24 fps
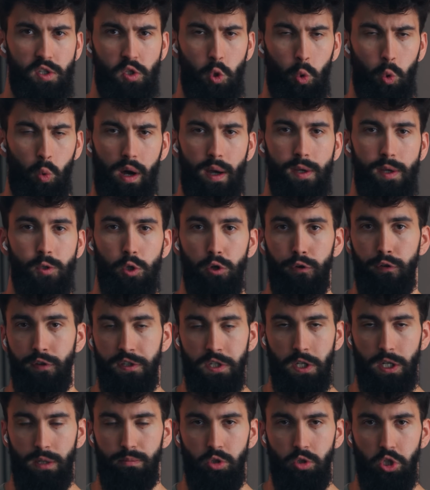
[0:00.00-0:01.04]
as to why
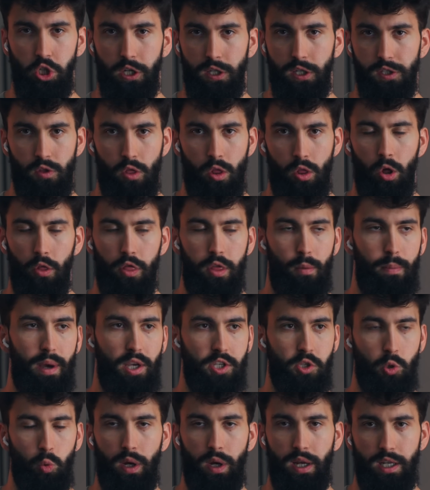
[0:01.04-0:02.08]
surface EMG is not the
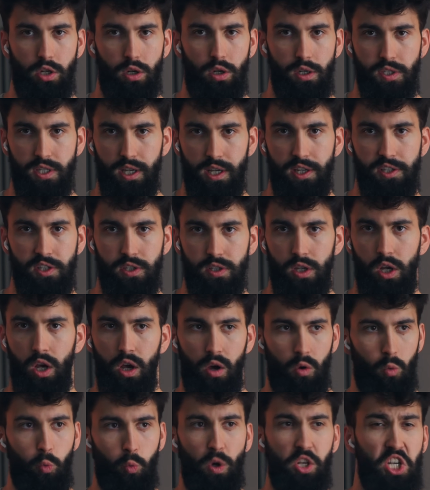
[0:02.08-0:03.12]
best way to assess
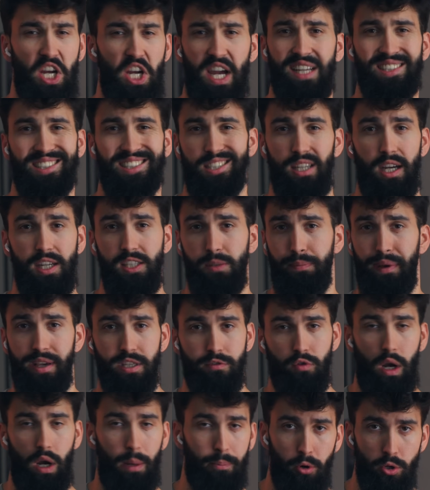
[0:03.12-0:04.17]
which exercise
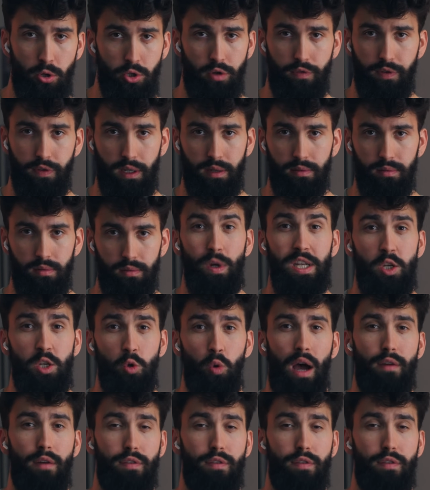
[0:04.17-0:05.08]
best for hypertrophy, we do